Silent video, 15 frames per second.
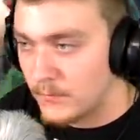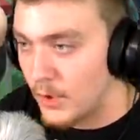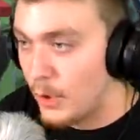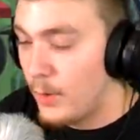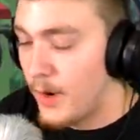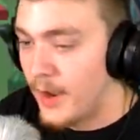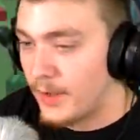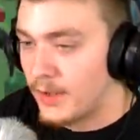
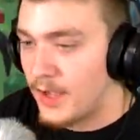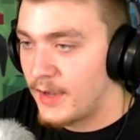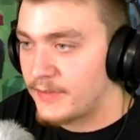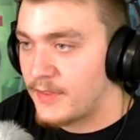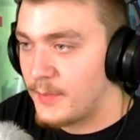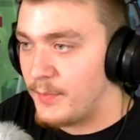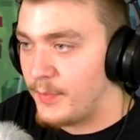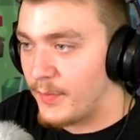Oh, I unlocked
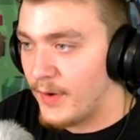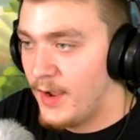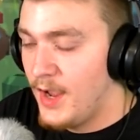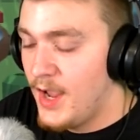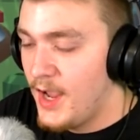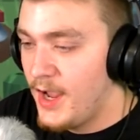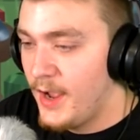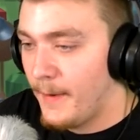the
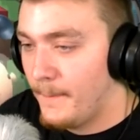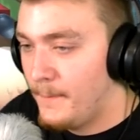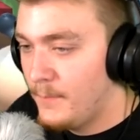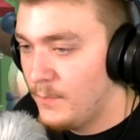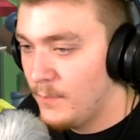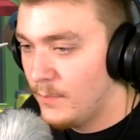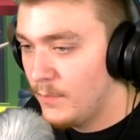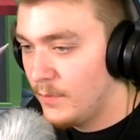bomb.
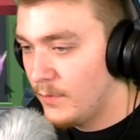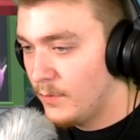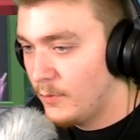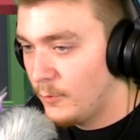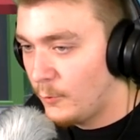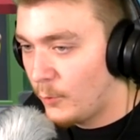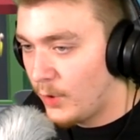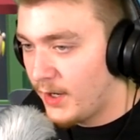
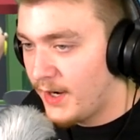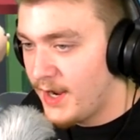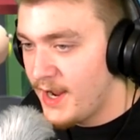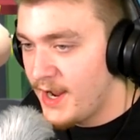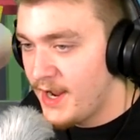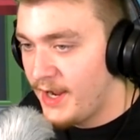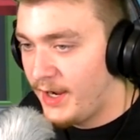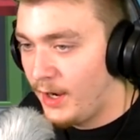
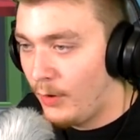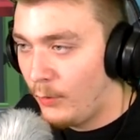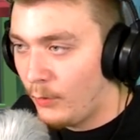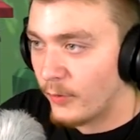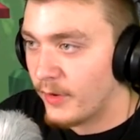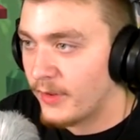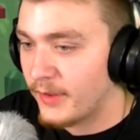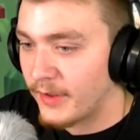Wow.
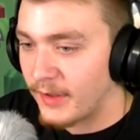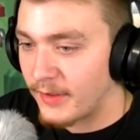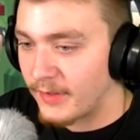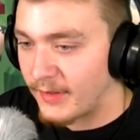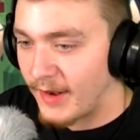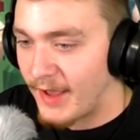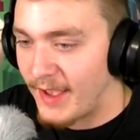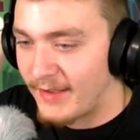Really?
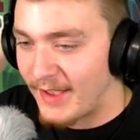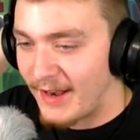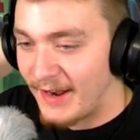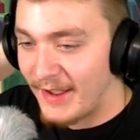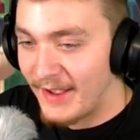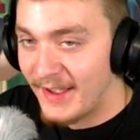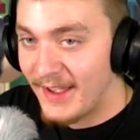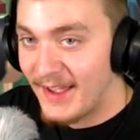So now I
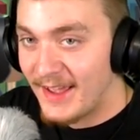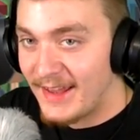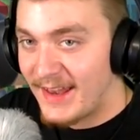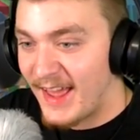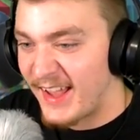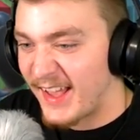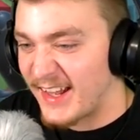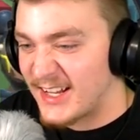gotta,
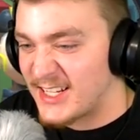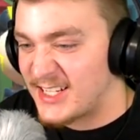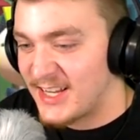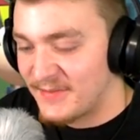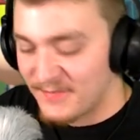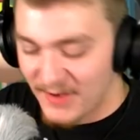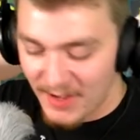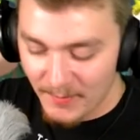now I gotta
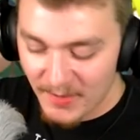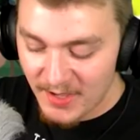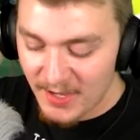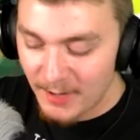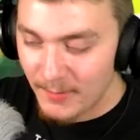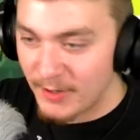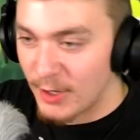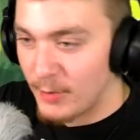shit bomb.
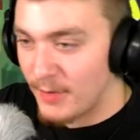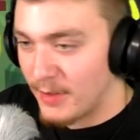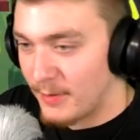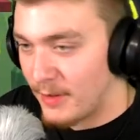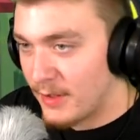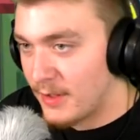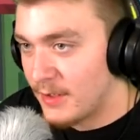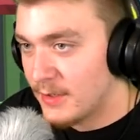Here we go,
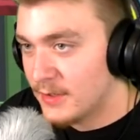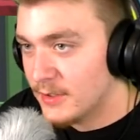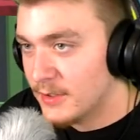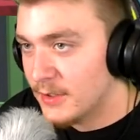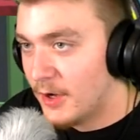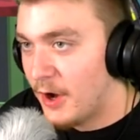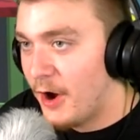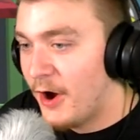baby.
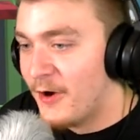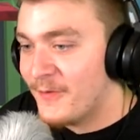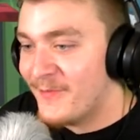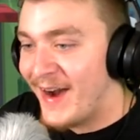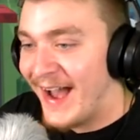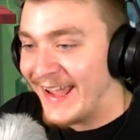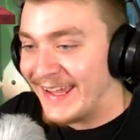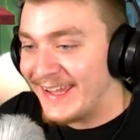Oh
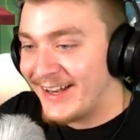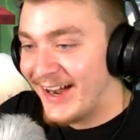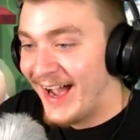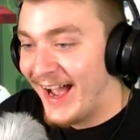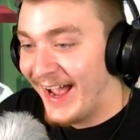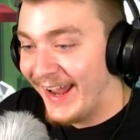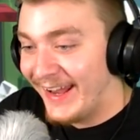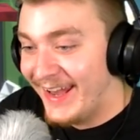my
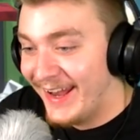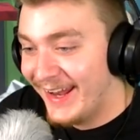god.